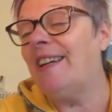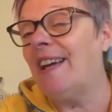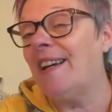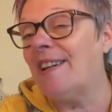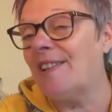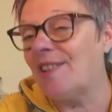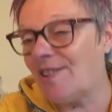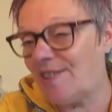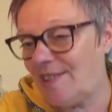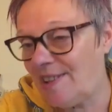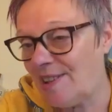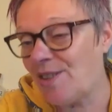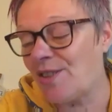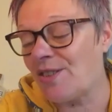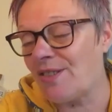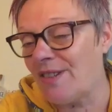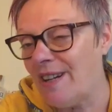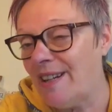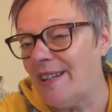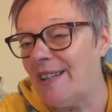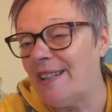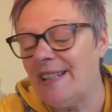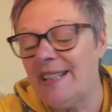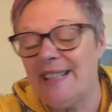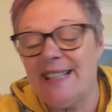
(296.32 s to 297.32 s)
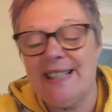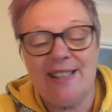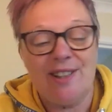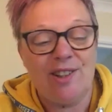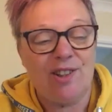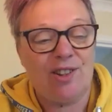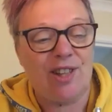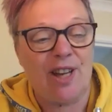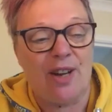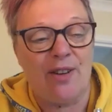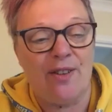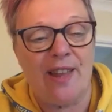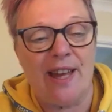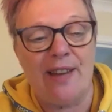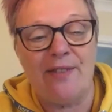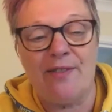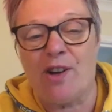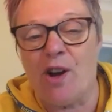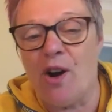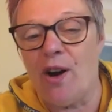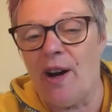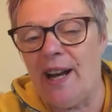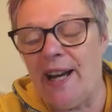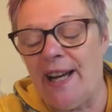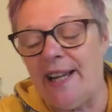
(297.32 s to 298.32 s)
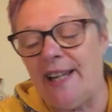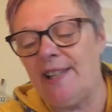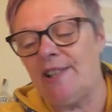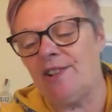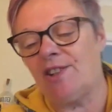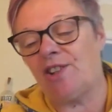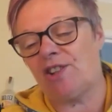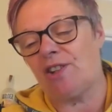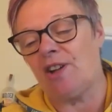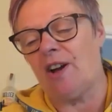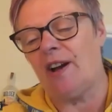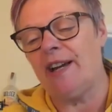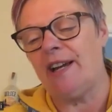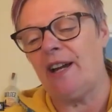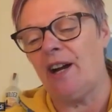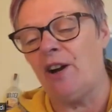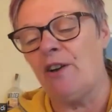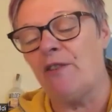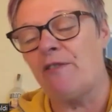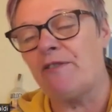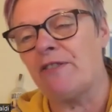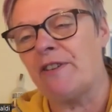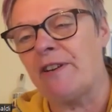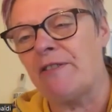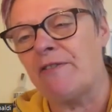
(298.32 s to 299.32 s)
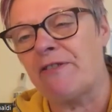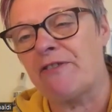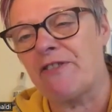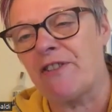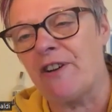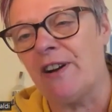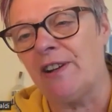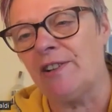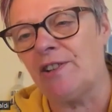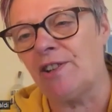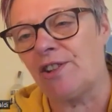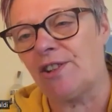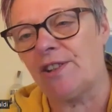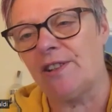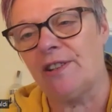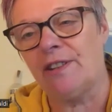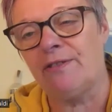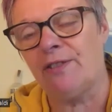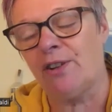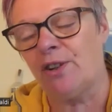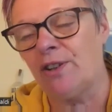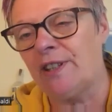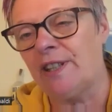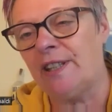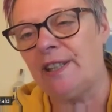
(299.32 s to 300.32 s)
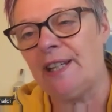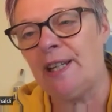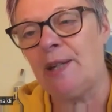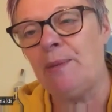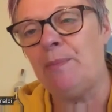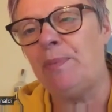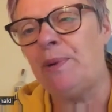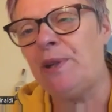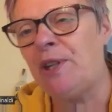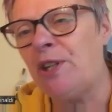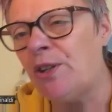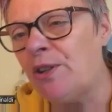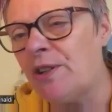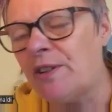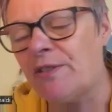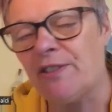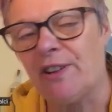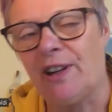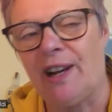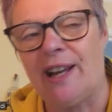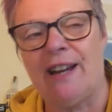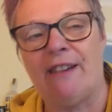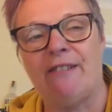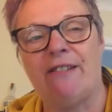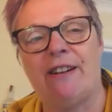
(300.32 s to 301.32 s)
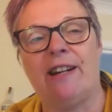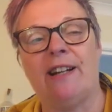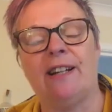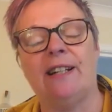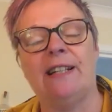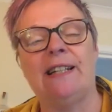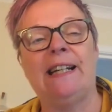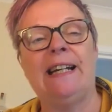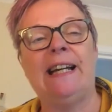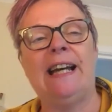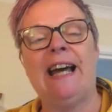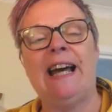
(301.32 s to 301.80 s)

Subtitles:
Yes, that's right. So they've got a site over in France in the Vendée, beautiful area.